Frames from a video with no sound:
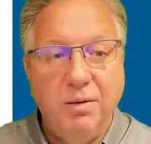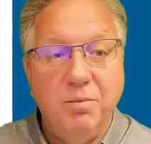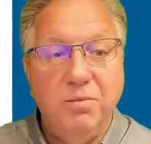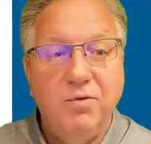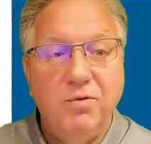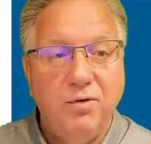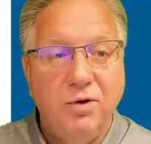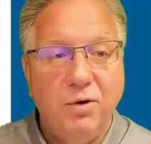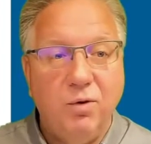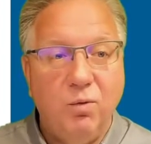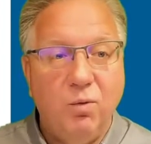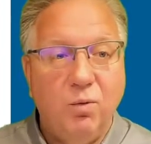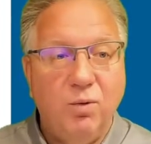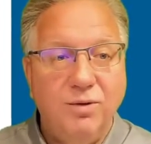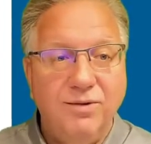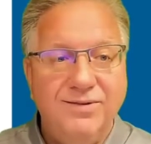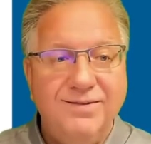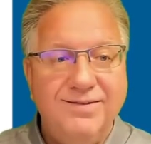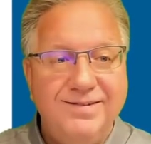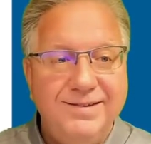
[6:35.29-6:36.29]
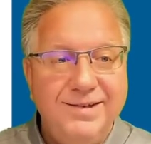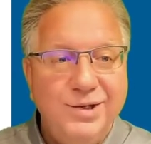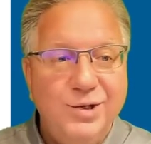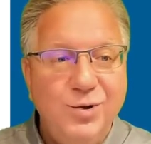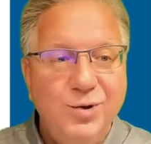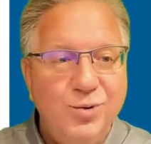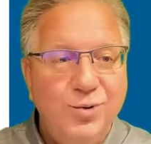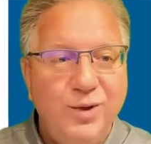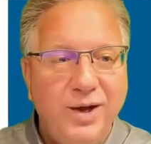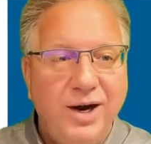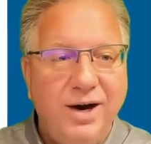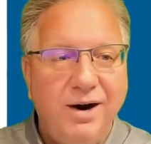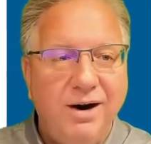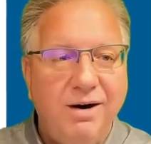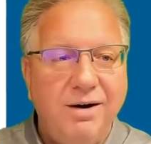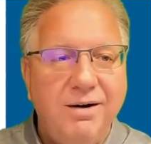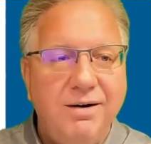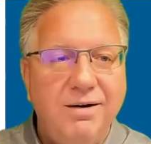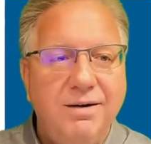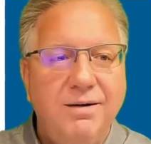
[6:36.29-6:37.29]
So we'll see you
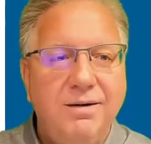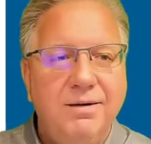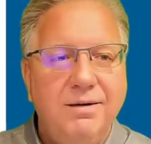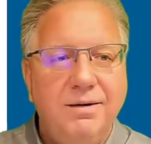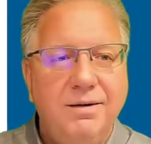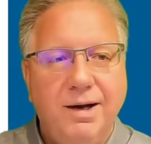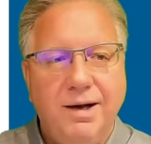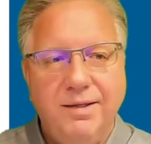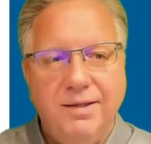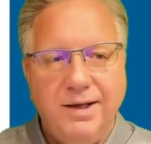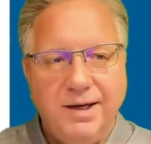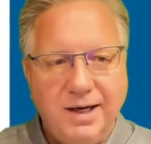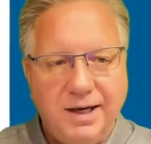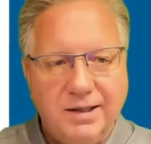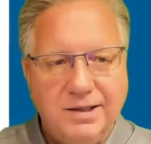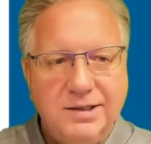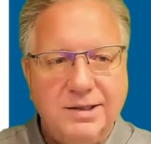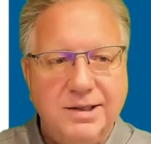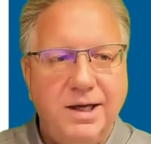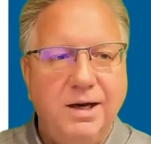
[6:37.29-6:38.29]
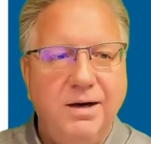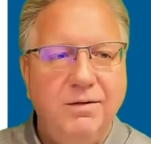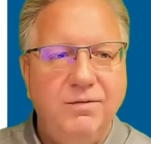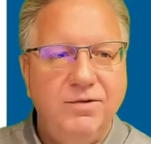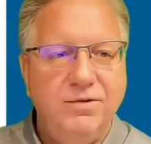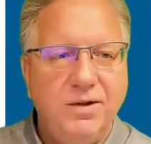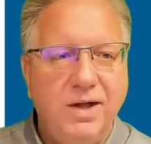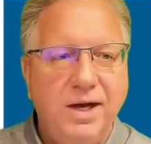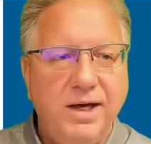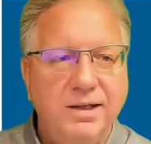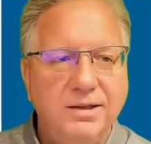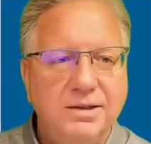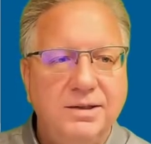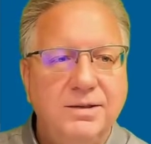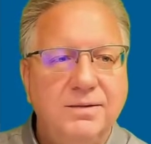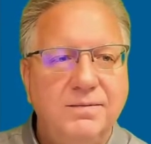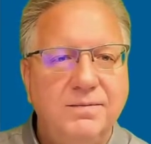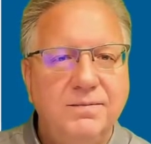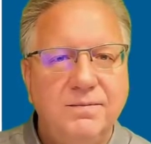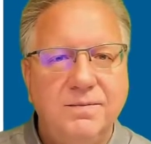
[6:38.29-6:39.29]
there in the next set of slides.
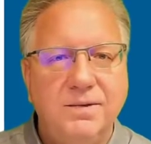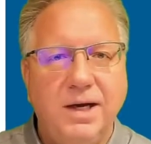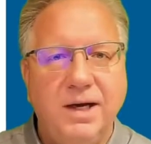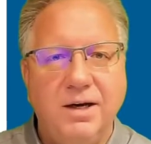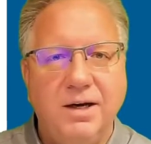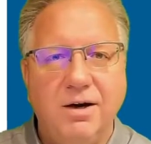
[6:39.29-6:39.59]
Take care.